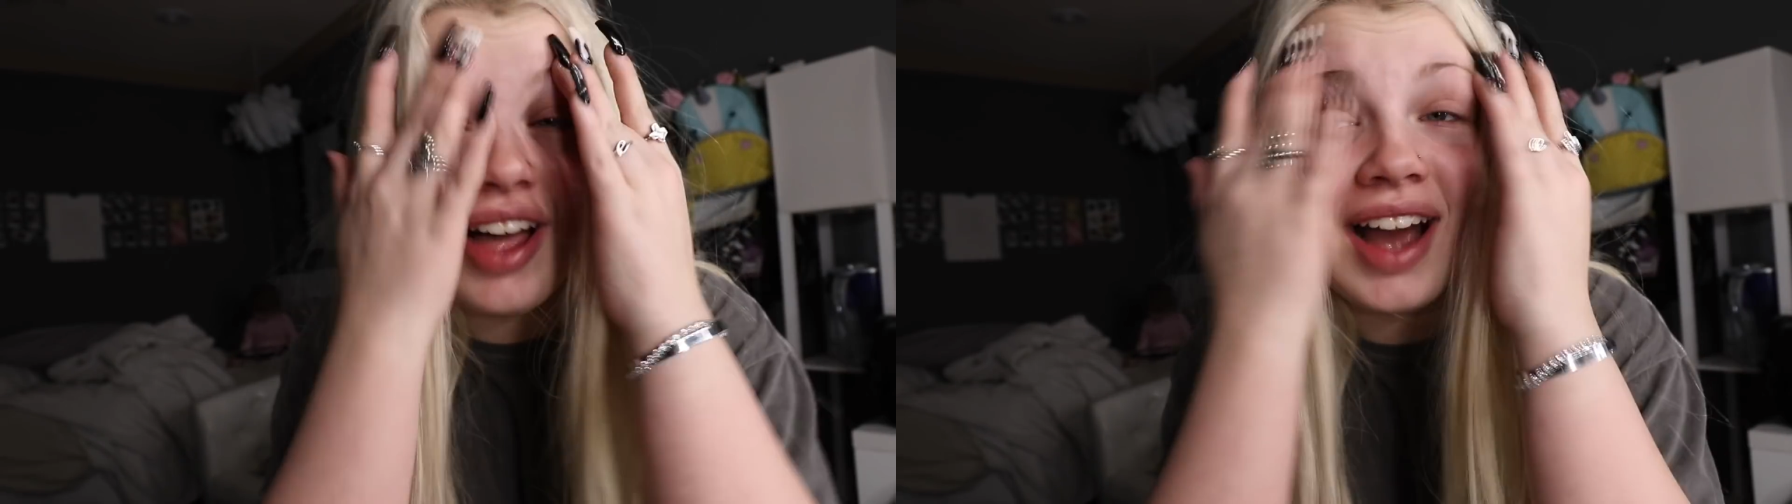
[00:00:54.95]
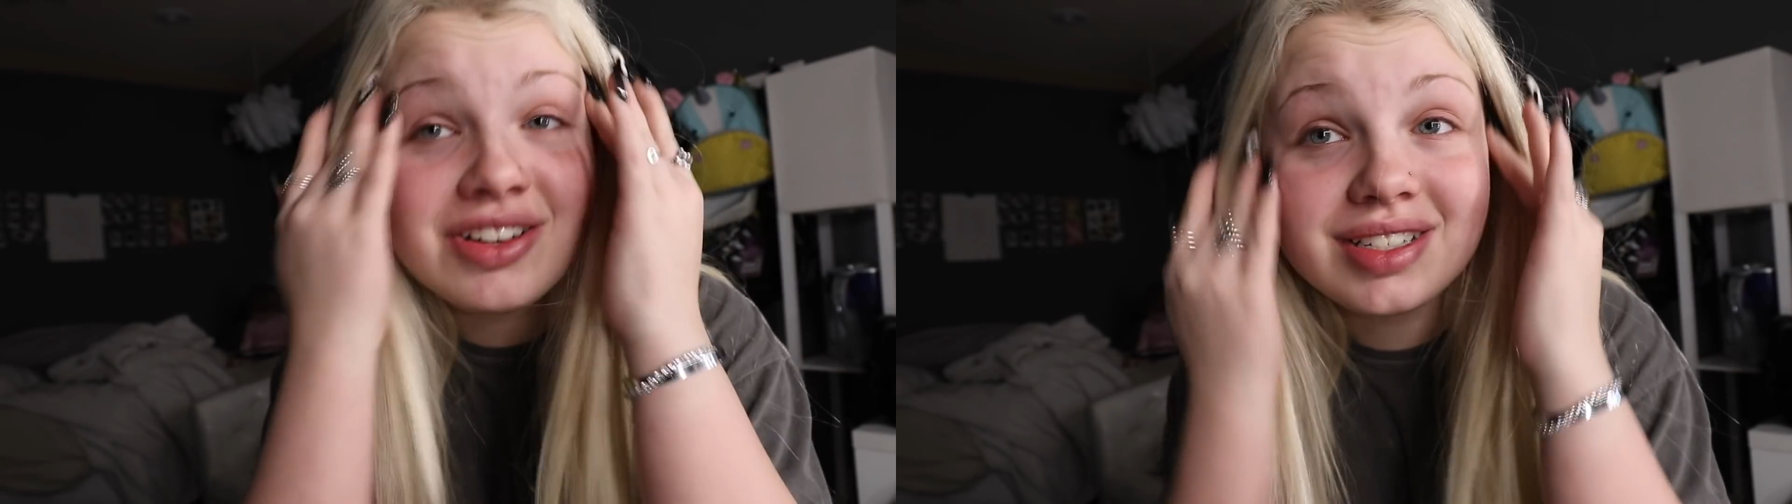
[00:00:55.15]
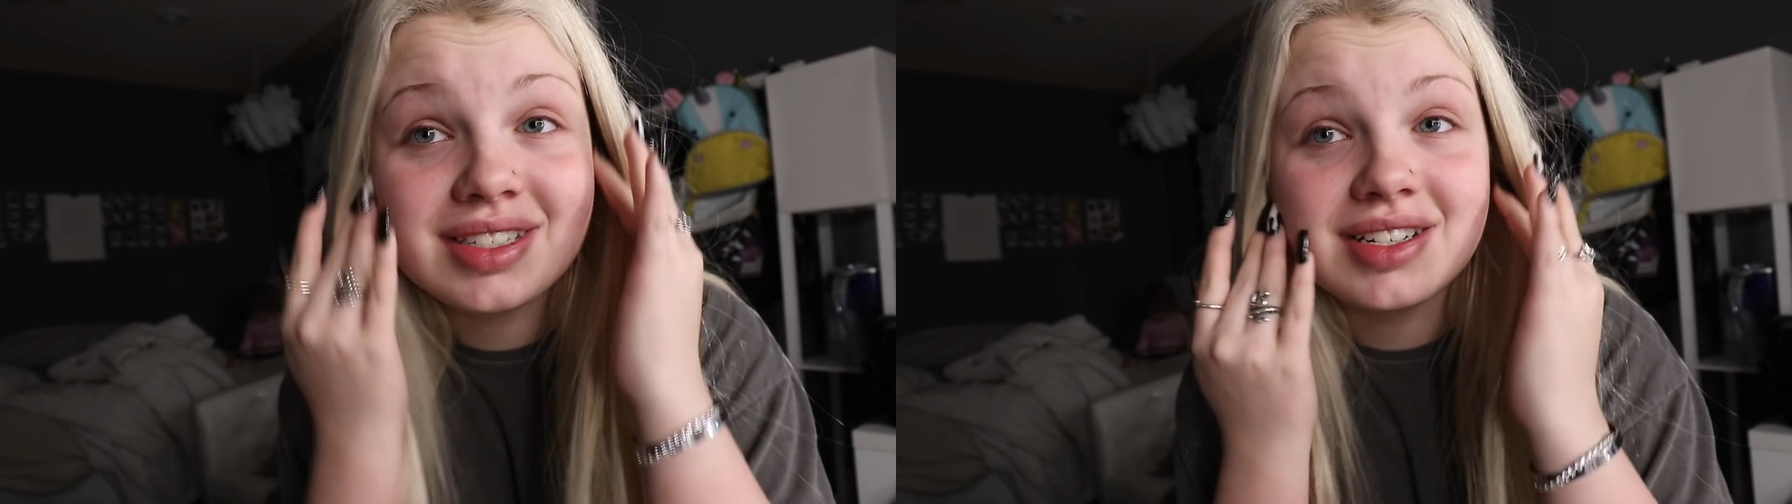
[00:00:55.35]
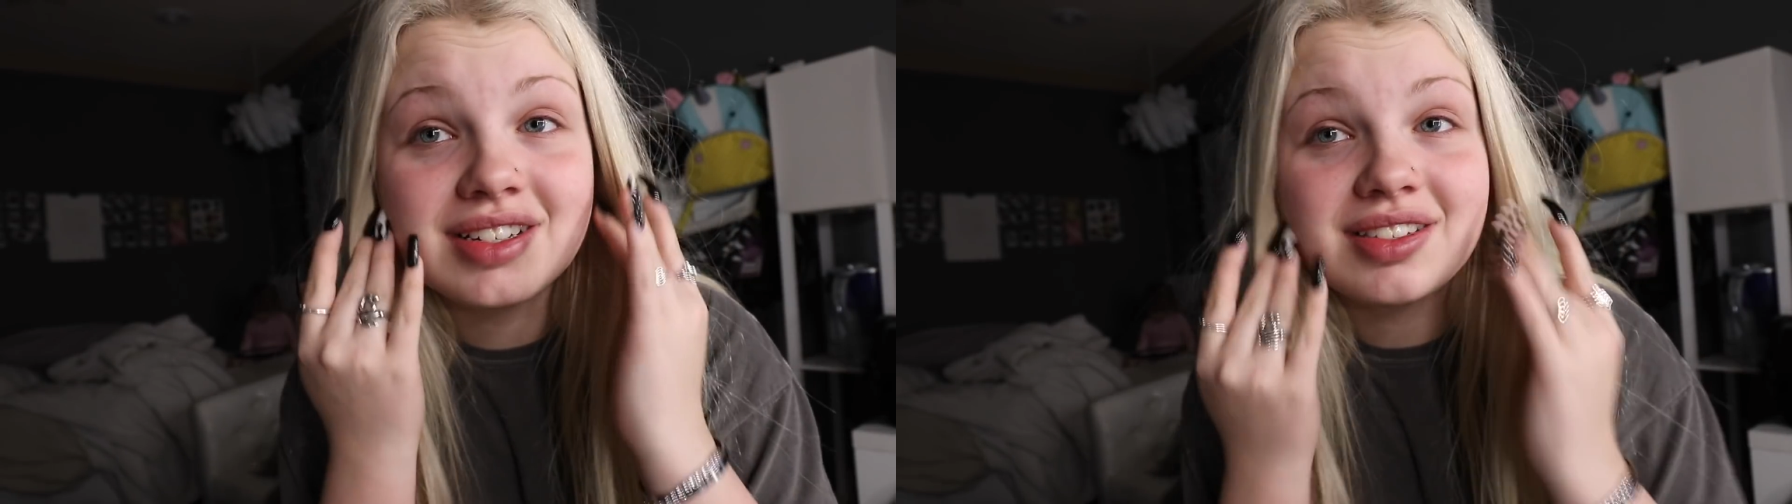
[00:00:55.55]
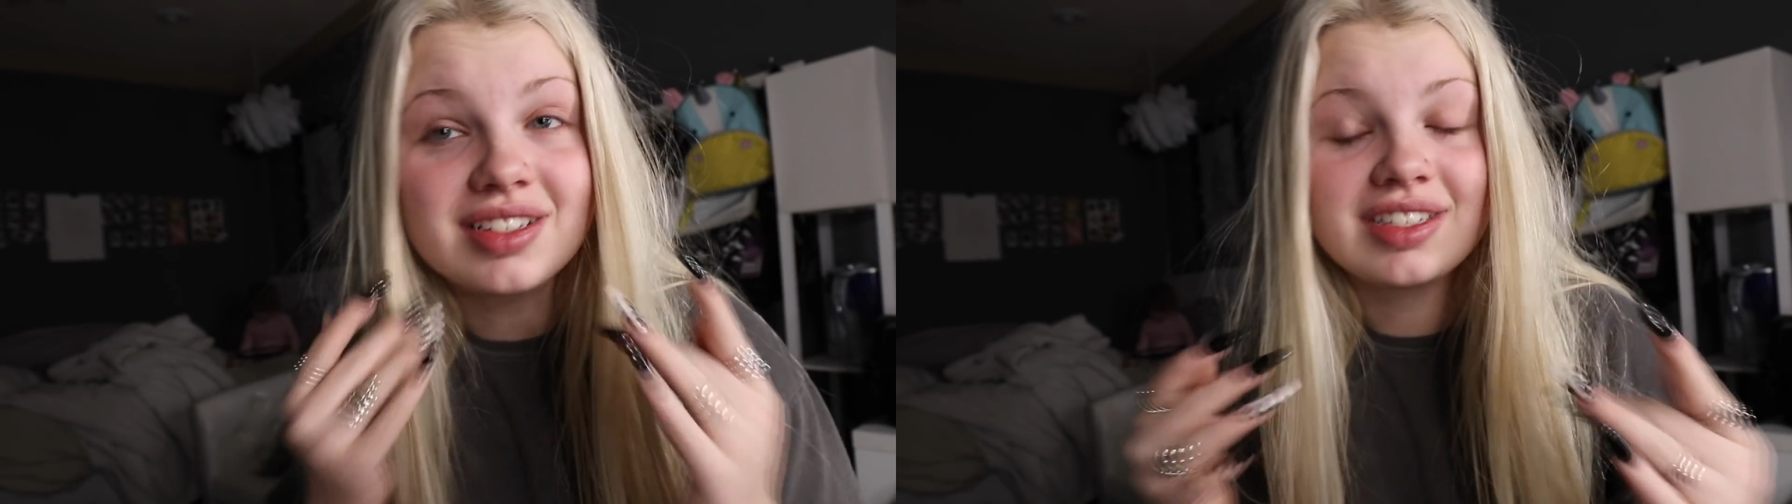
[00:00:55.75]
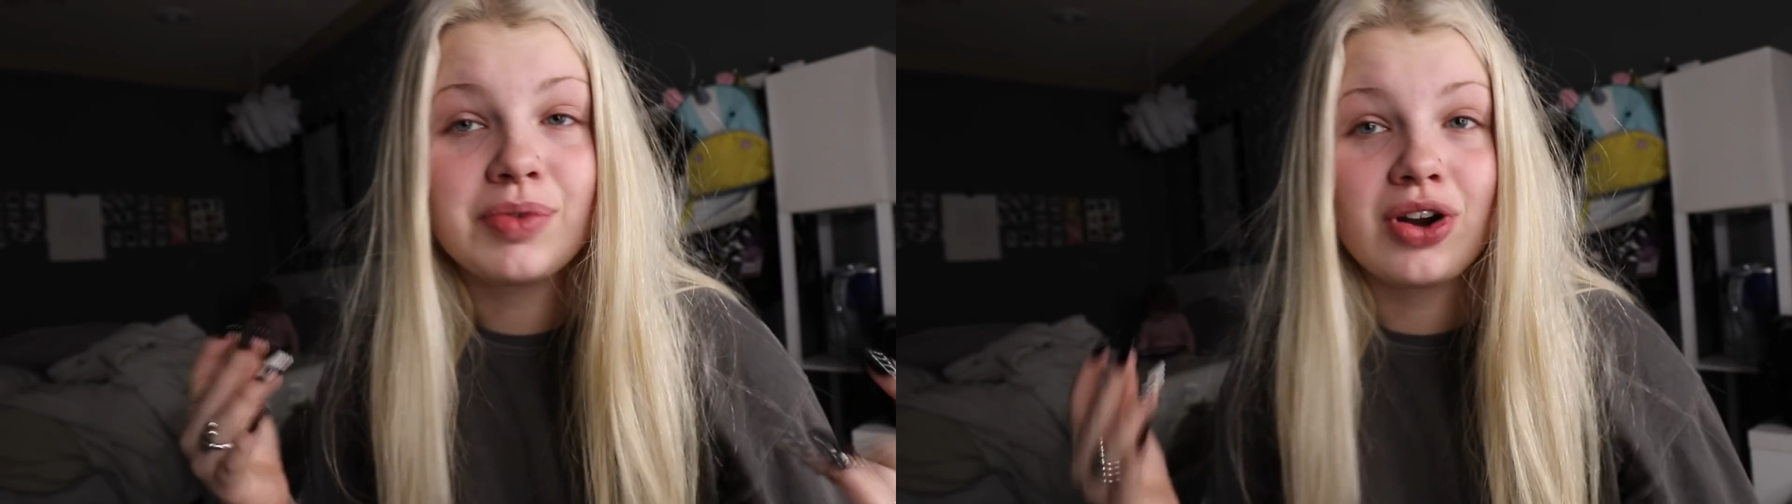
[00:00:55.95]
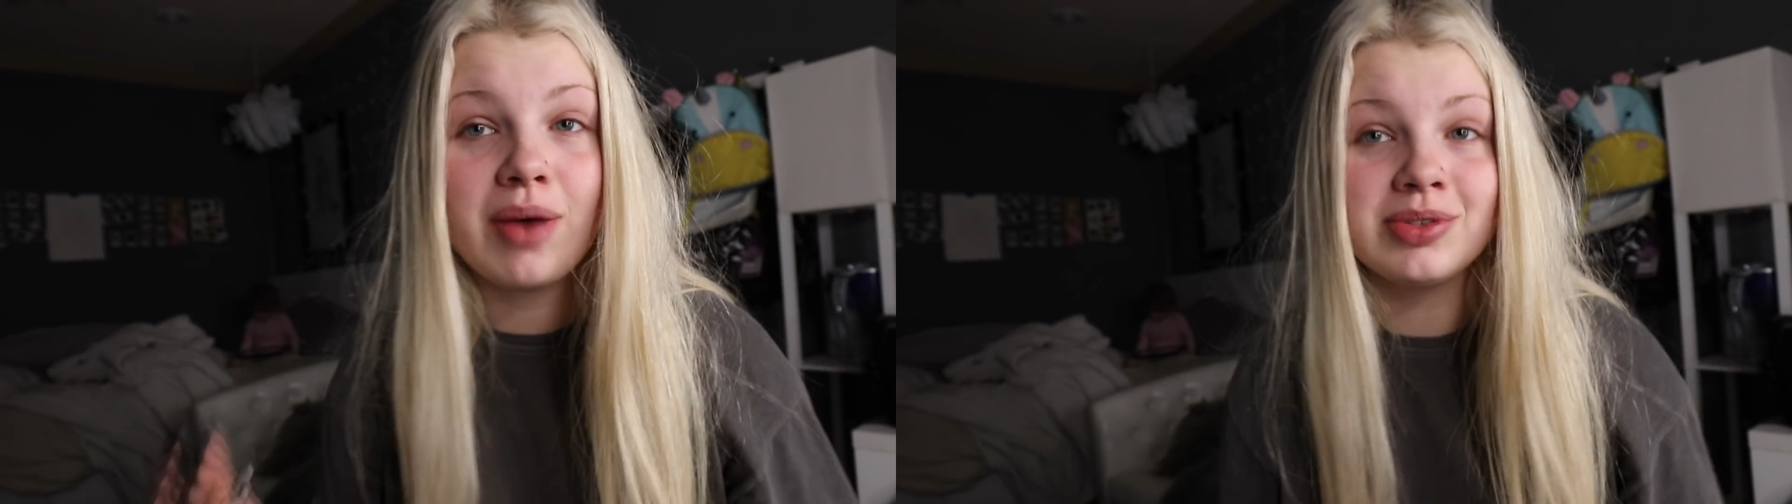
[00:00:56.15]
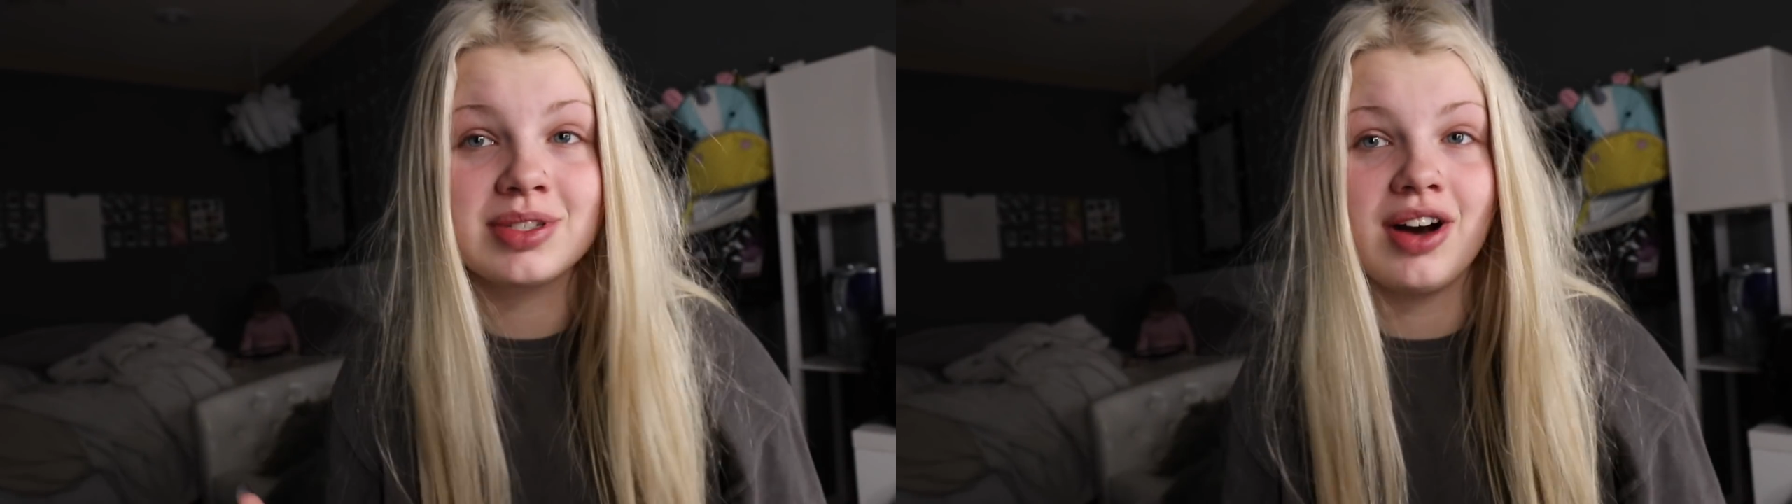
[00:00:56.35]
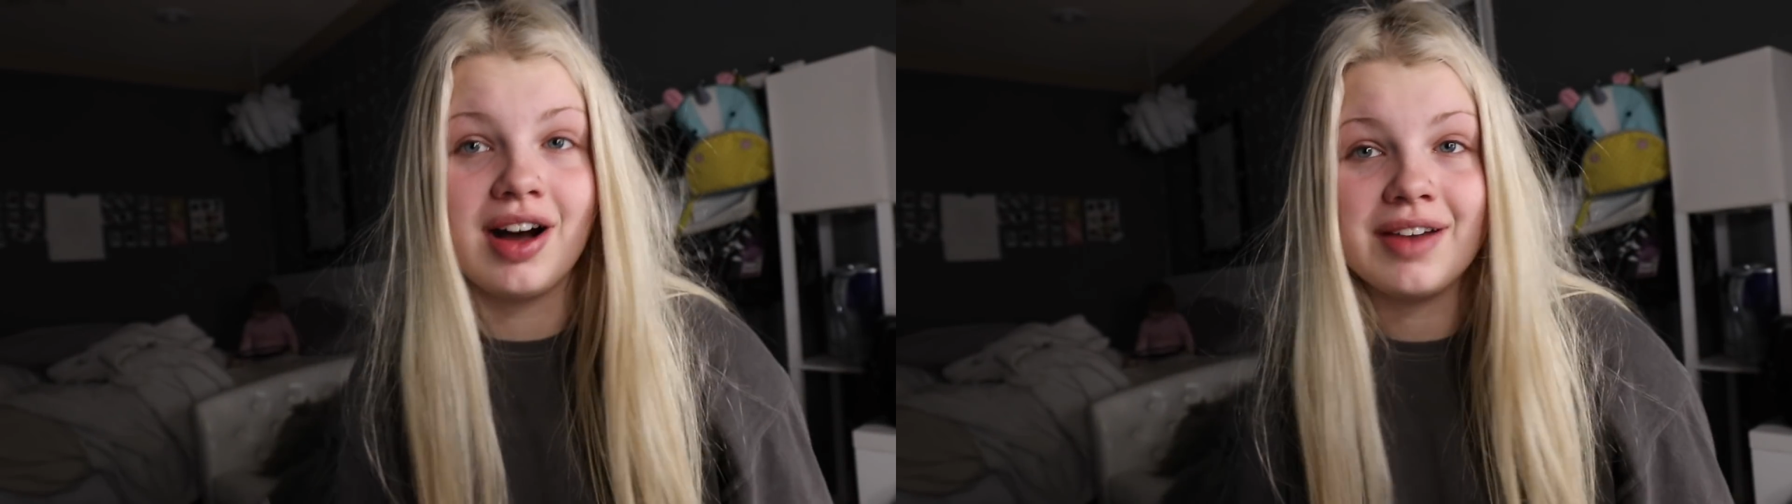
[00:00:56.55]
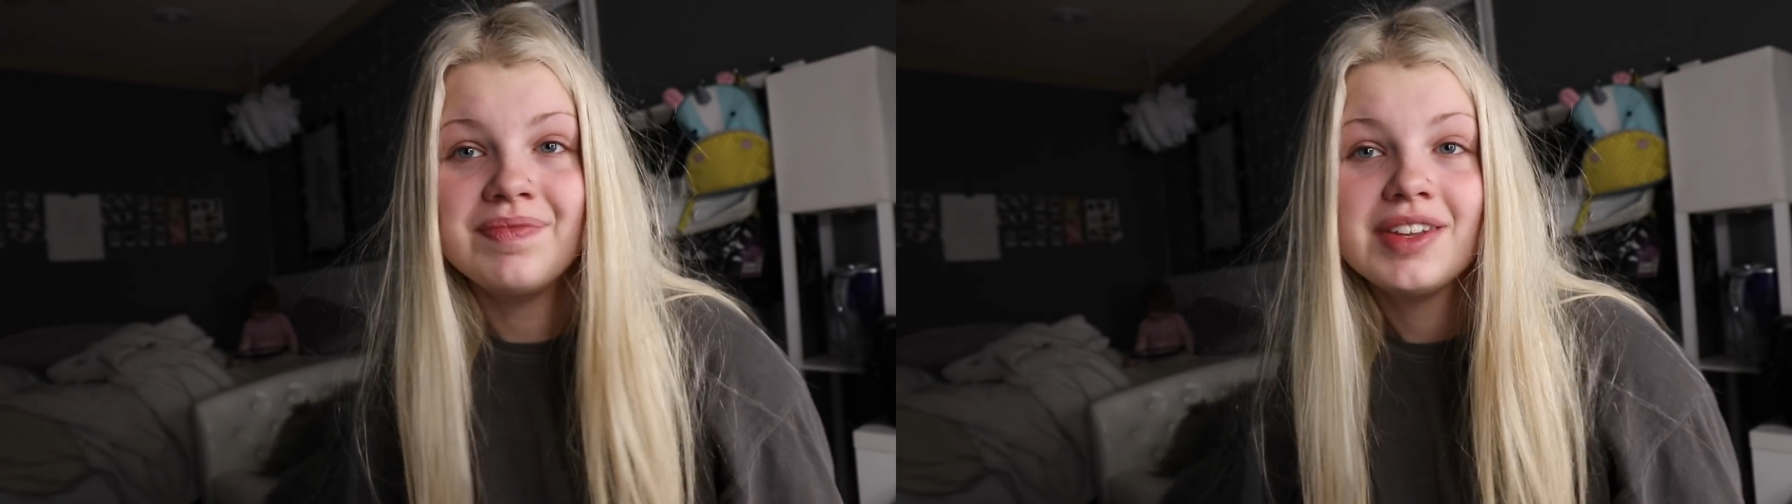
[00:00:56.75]
lash extensions because they were almost
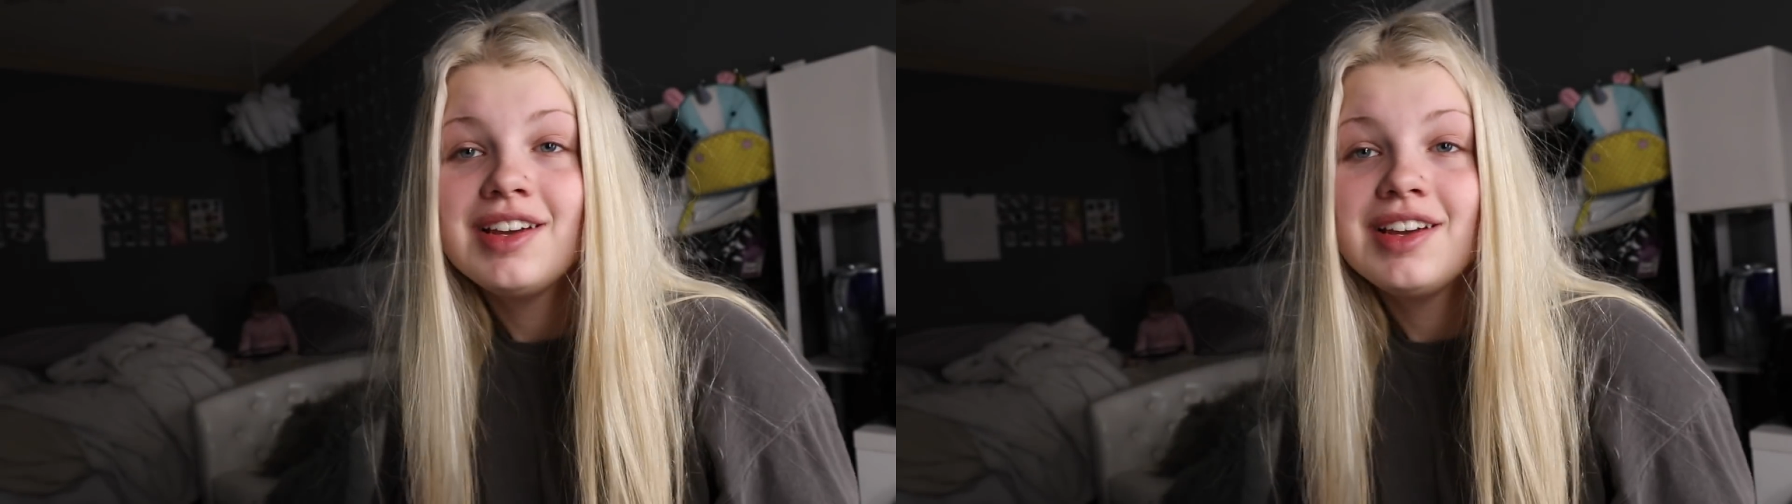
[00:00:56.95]
gone,